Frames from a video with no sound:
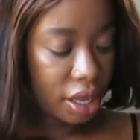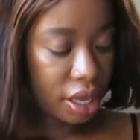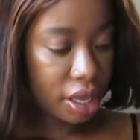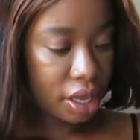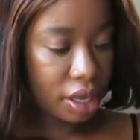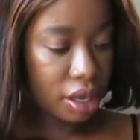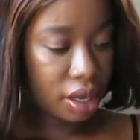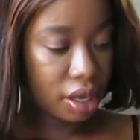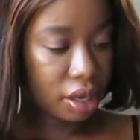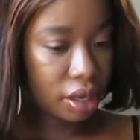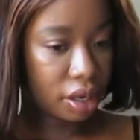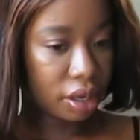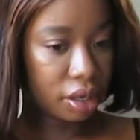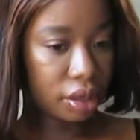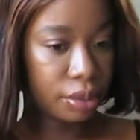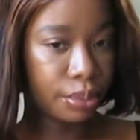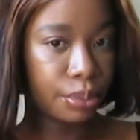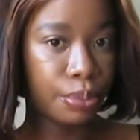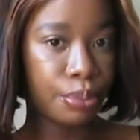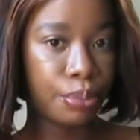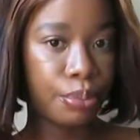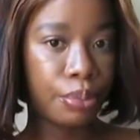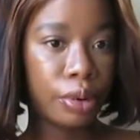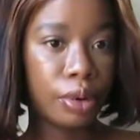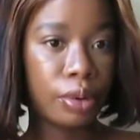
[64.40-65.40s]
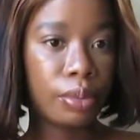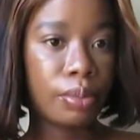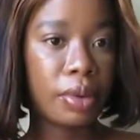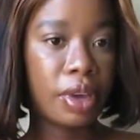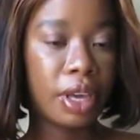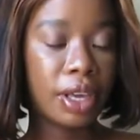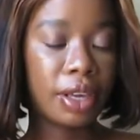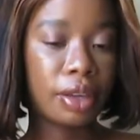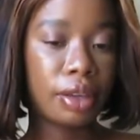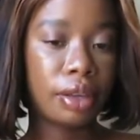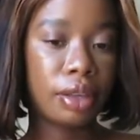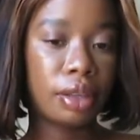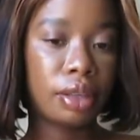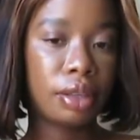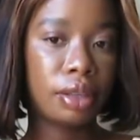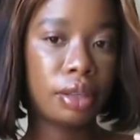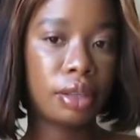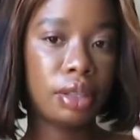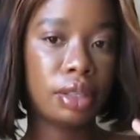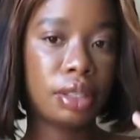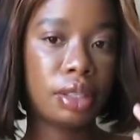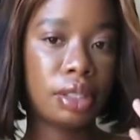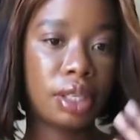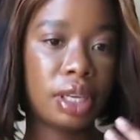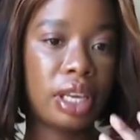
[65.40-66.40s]
and put my
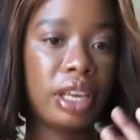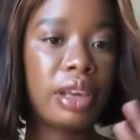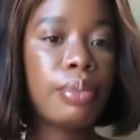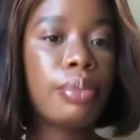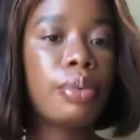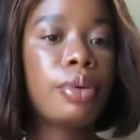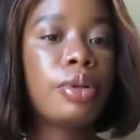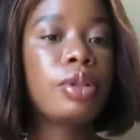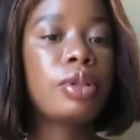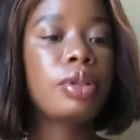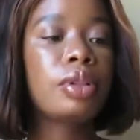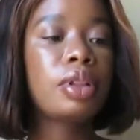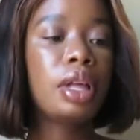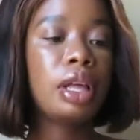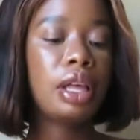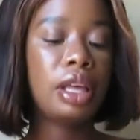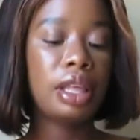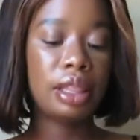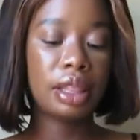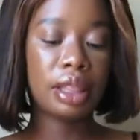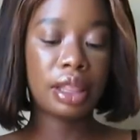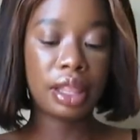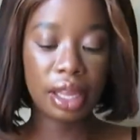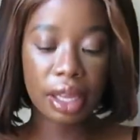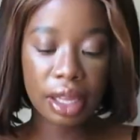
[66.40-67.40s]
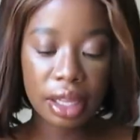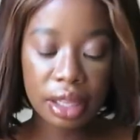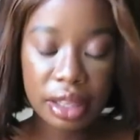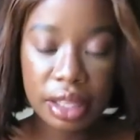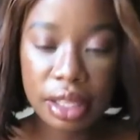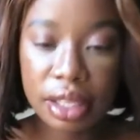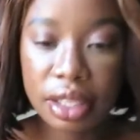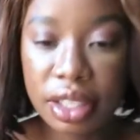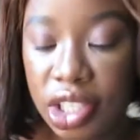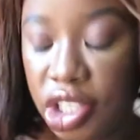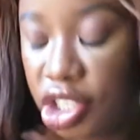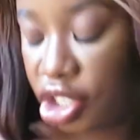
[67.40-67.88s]
table, then this